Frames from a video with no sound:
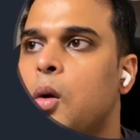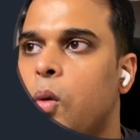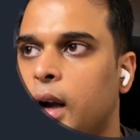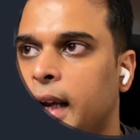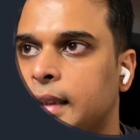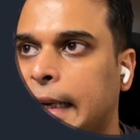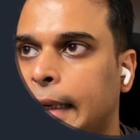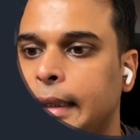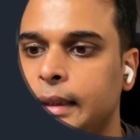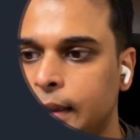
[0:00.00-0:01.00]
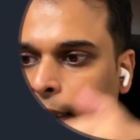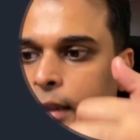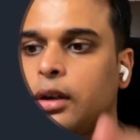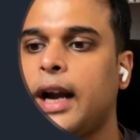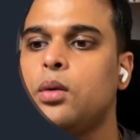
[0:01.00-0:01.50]
What exactly it is,
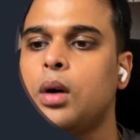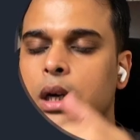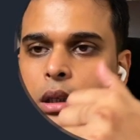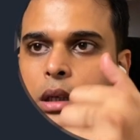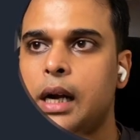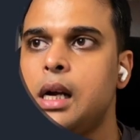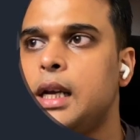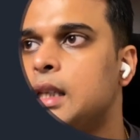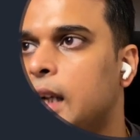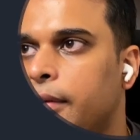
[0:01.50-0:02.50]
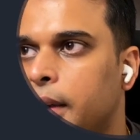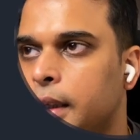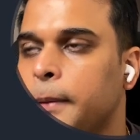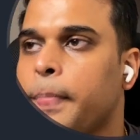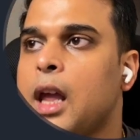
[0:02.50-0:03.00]
let's try to understand each and
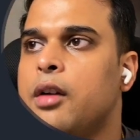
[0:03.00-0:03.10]
everything.